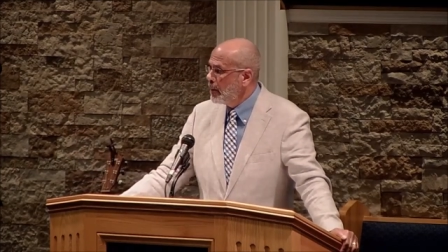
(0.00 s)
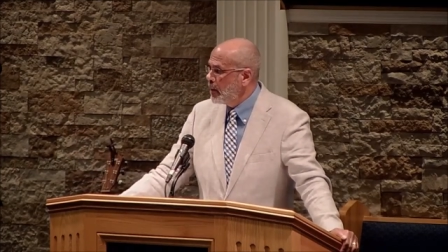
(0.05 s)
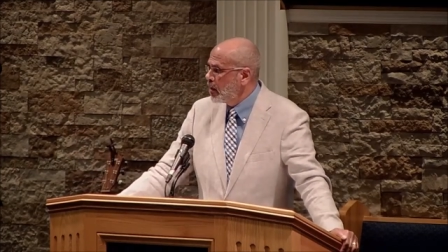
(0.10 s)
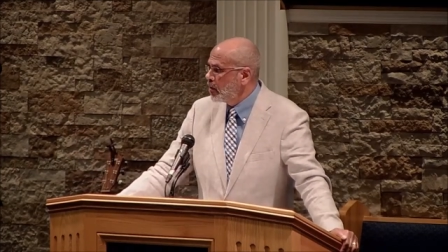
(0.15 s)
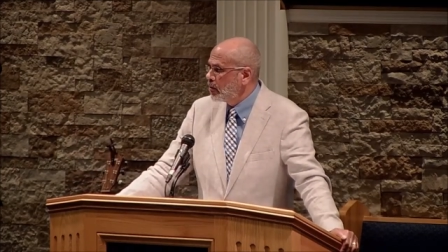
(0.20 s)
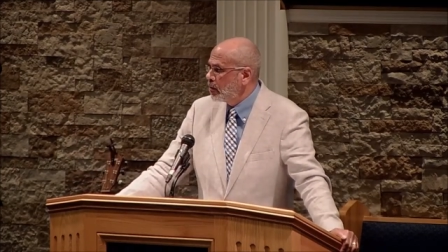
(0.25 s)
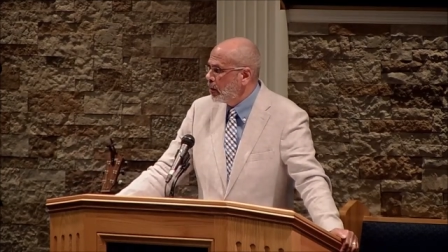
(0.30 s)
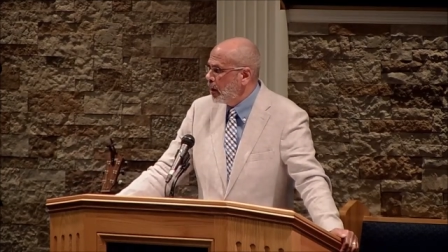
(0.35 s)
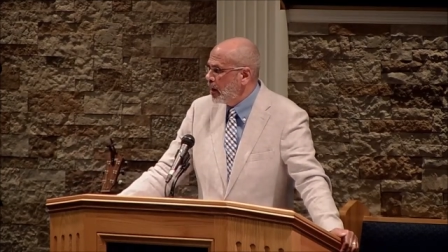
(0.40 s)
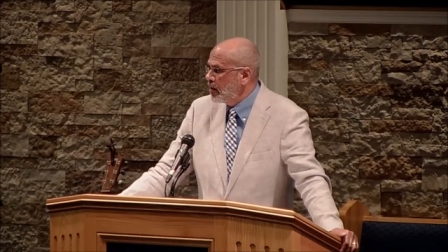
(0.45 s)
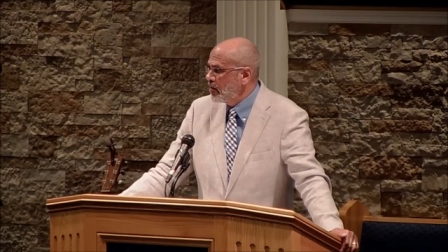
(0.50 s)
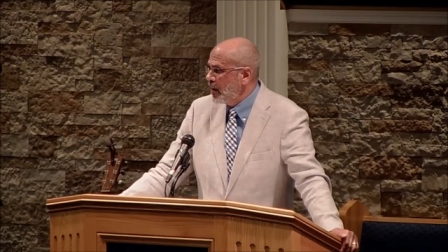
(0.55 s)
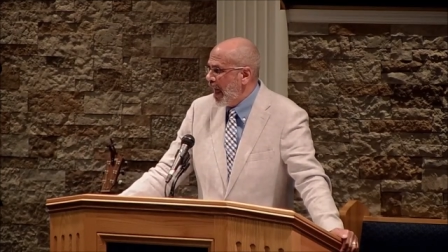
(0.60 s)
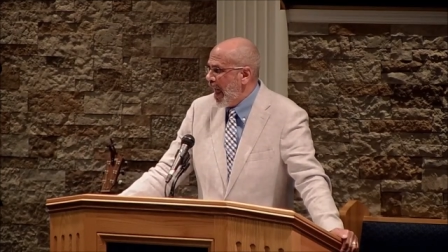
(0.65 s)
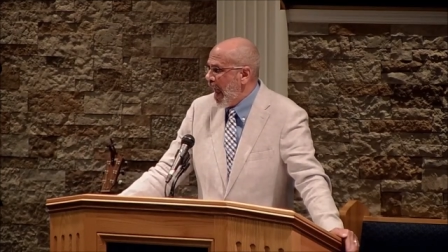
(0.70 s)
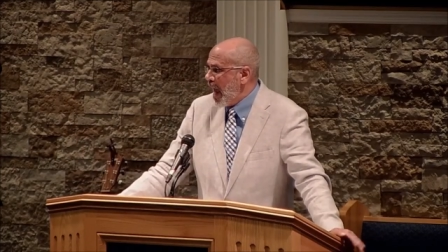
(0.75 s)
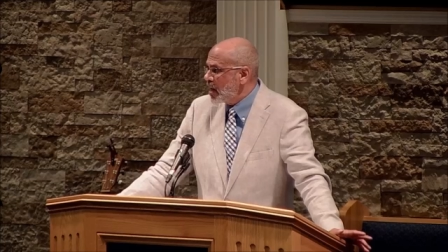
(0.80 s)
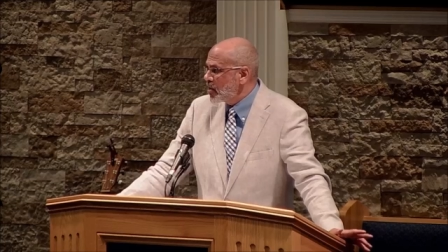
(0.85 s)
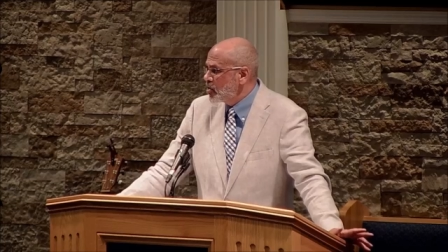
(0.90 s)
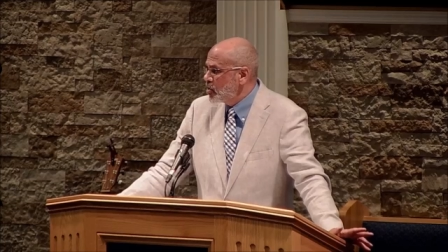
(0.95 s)
That's, that's
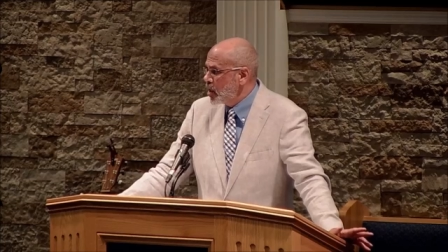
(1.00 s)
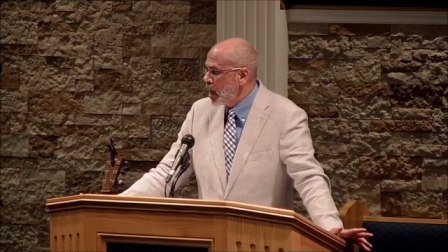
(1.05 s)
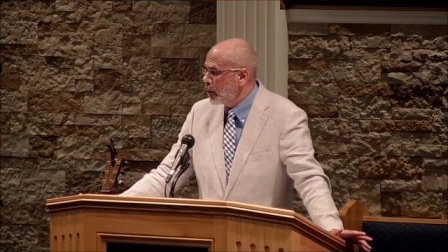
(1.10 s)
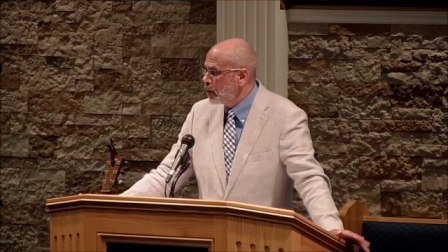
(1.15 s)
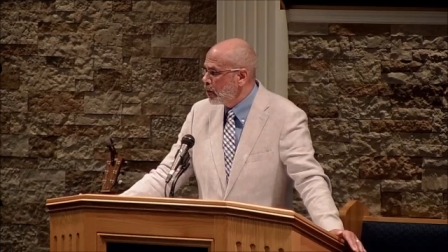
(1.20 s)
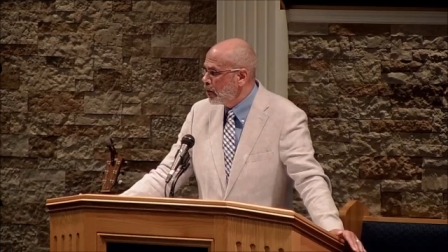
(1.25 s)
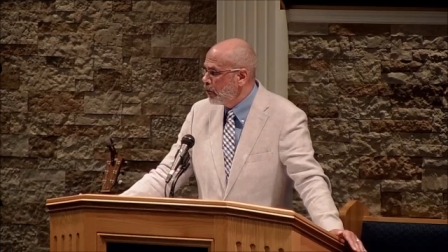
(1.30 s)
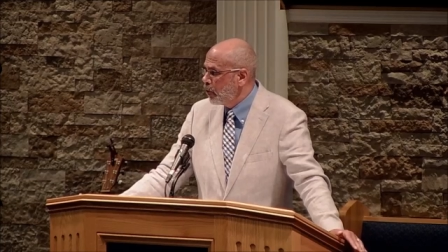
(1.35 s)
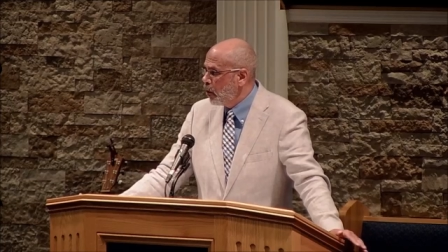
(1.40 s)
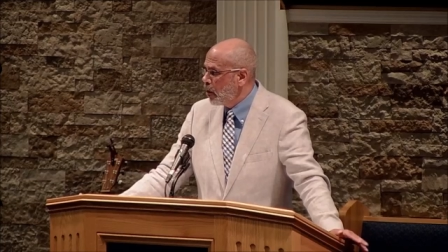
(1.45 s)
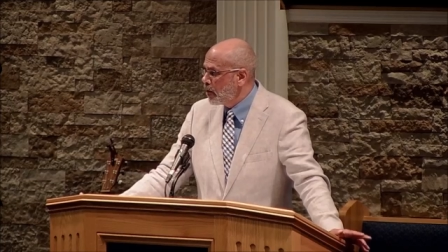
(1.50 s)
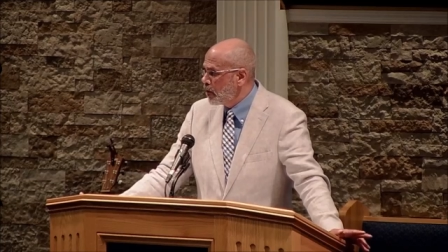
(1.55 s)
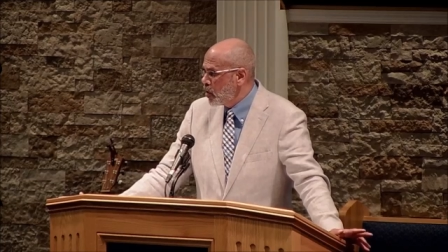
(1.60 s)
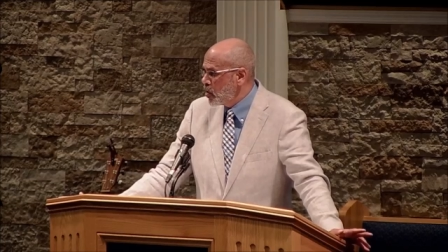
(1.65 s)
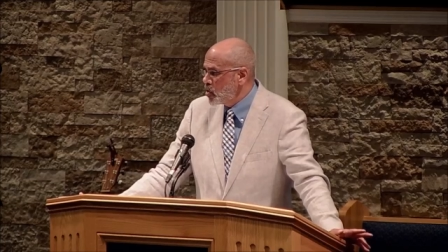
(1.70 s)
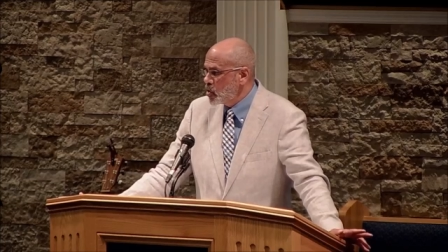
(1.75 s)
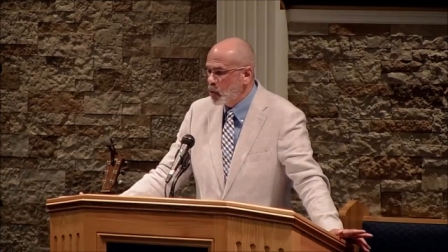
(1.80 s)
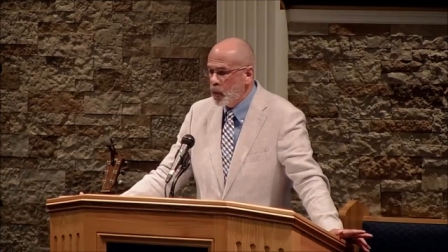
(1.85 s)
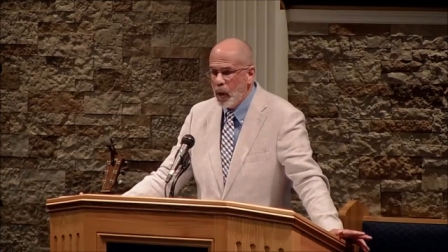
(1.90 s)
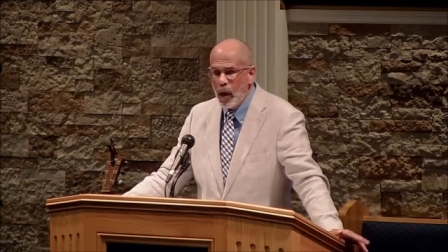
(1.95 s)
Acts chapter 4,
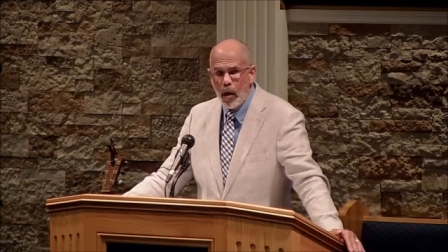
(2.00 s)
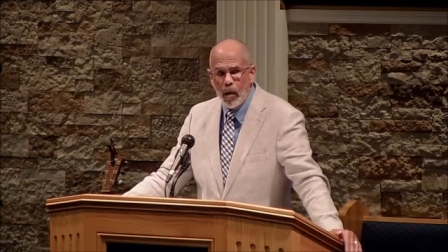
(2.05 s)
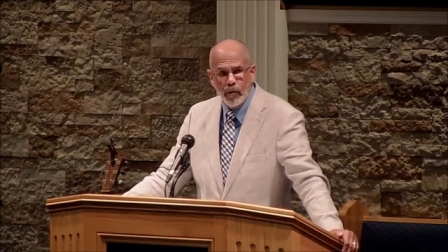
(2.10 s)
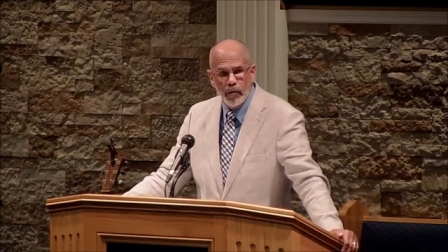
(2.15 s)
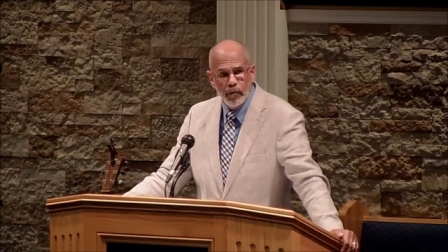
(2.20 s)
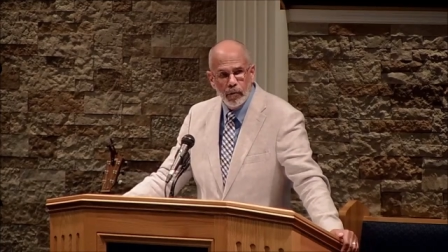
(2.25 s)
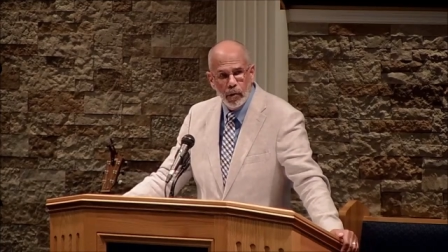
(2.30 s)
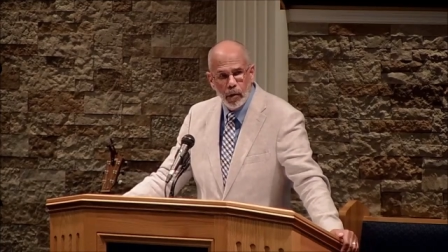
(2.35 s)
verse 12.